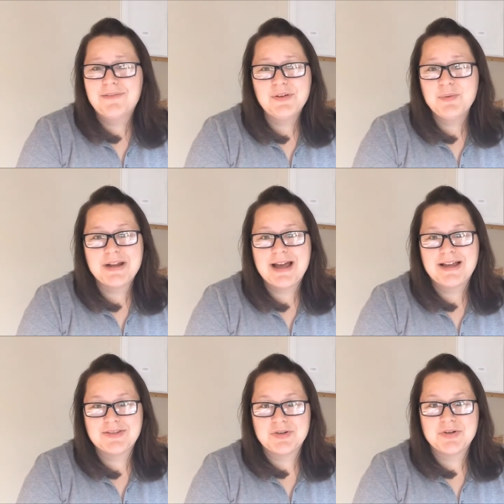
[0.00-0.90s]
everyone
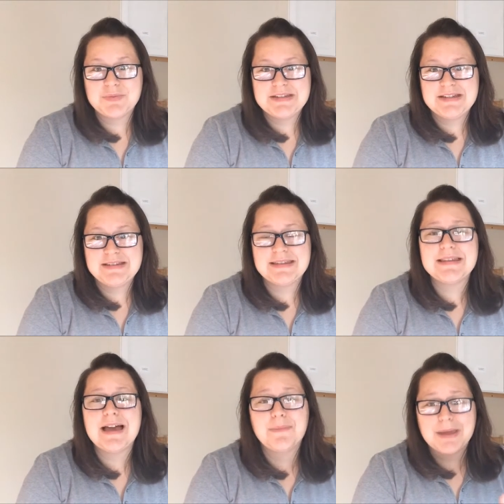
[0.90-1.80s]
has circumstances
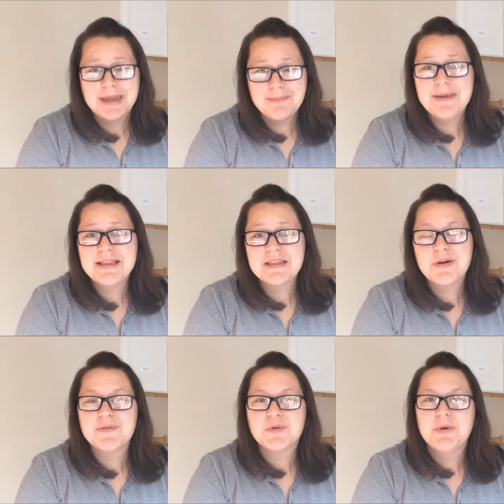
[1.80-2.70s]
that can make them
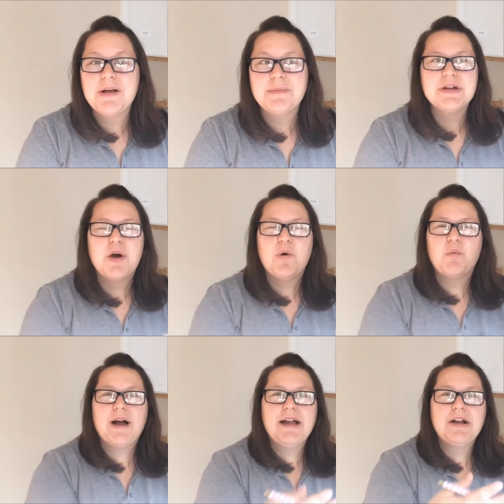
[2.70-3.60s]
overwhelmed.
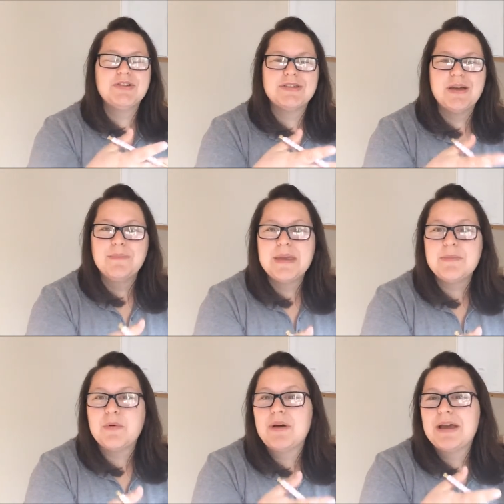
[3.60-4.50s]
Why are some
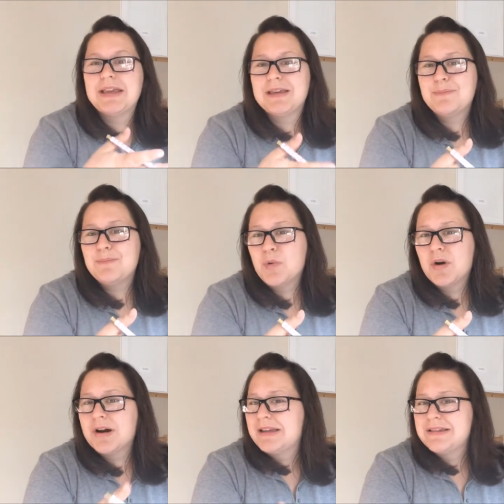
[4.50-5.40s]
people
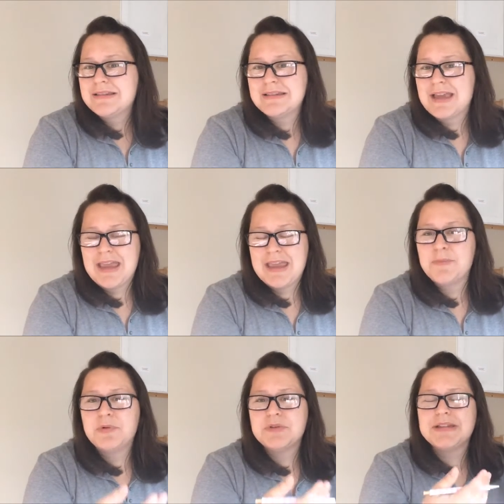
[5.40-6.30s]
more easily
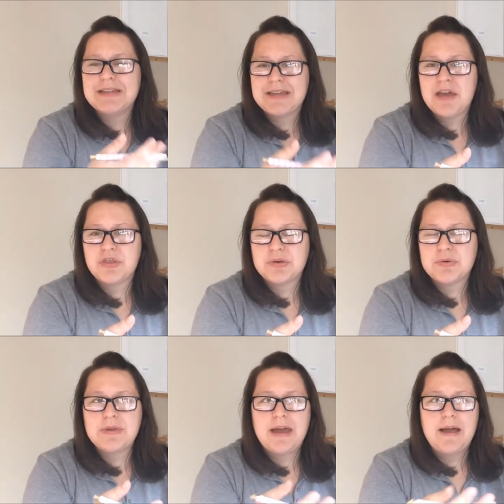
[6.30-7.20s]
able to get
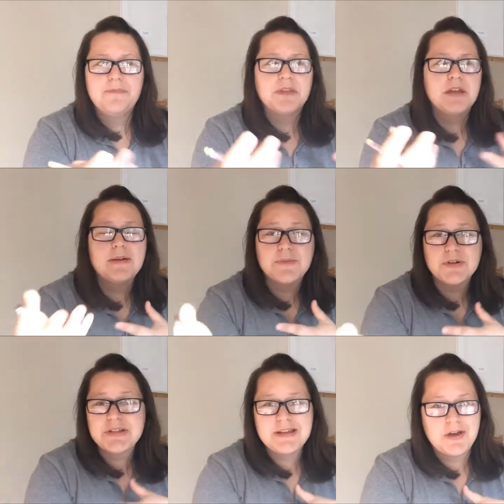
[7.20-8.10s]
through that
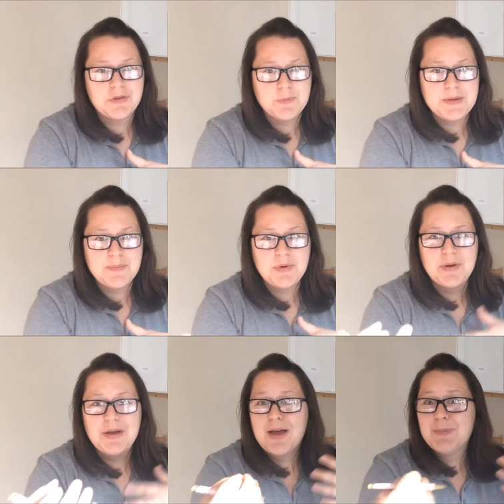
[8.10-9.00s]
versus other people.
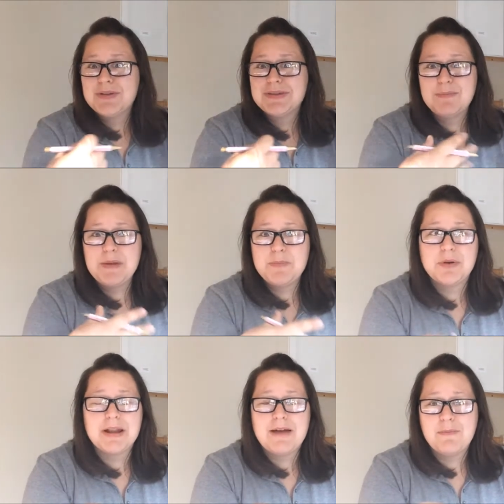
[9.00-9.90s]
I mean, some people
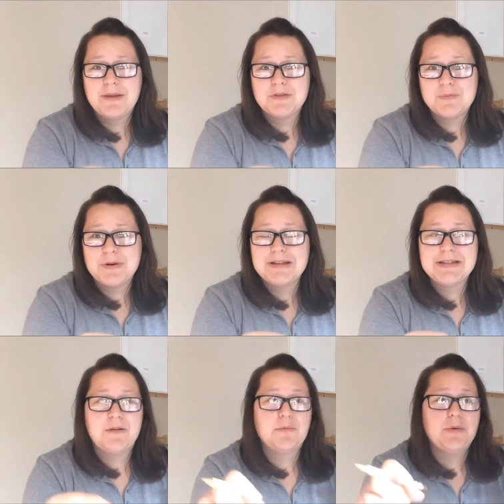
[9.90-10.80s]
could have a mental
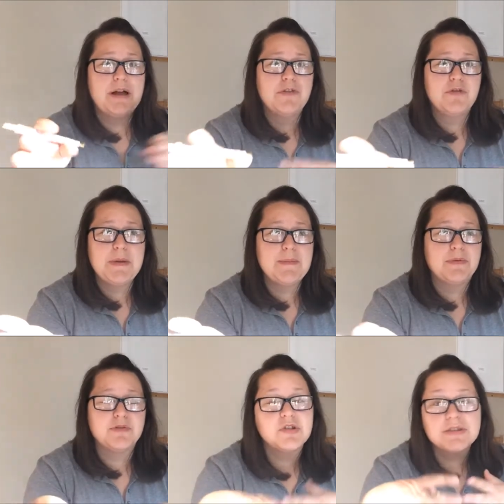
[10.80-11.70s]
breakdown while other
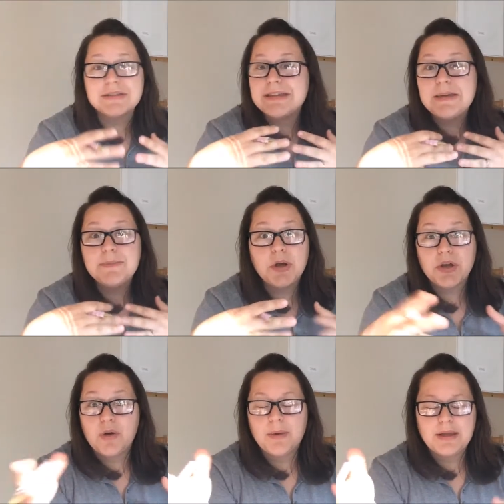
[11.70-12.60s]
people just keep on
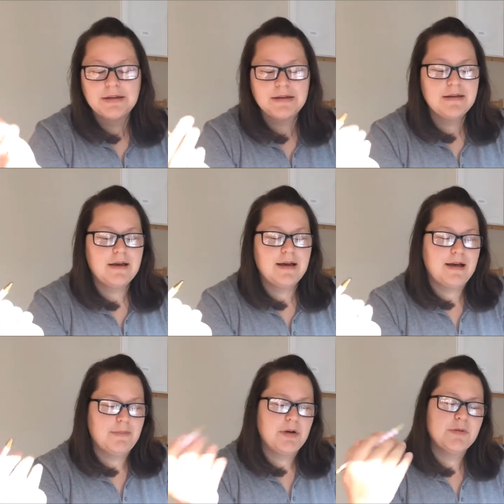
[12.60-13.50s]
going.
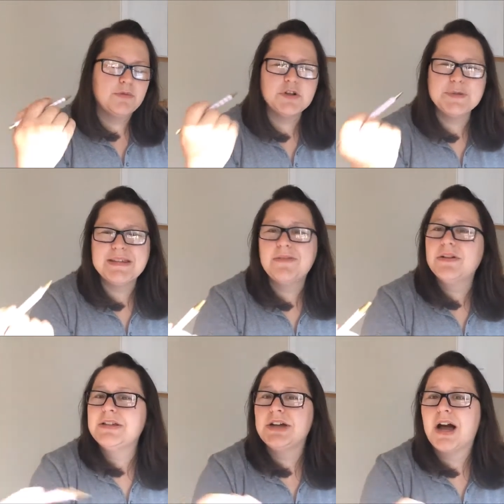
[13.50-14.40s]
Um, and we're
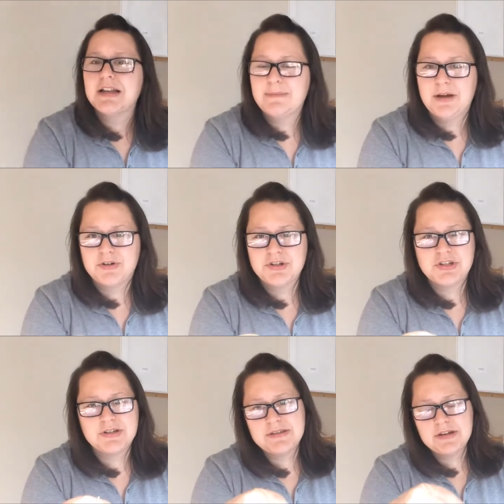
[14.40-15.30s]
specifically talking about
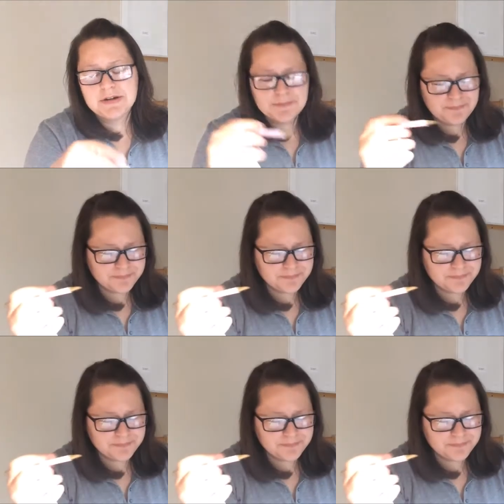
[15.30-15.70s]
Christians here.